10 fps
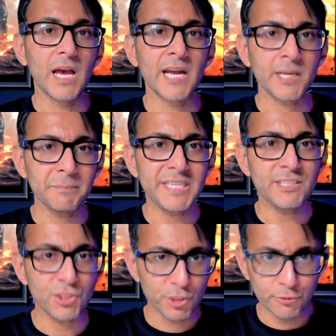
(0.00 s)
And I
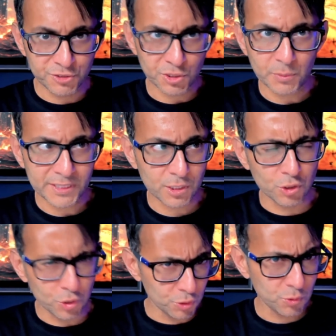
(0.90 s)
mean use you in a
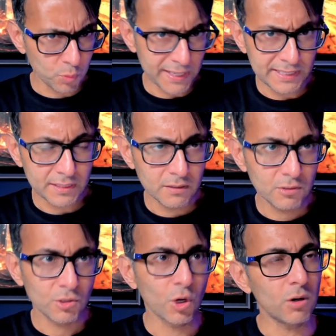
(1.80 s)
good way,
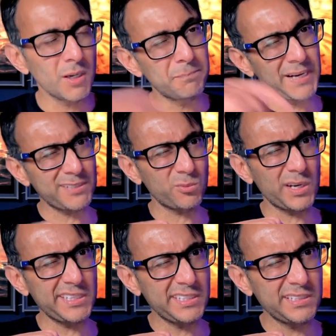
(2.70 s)
not a bad way.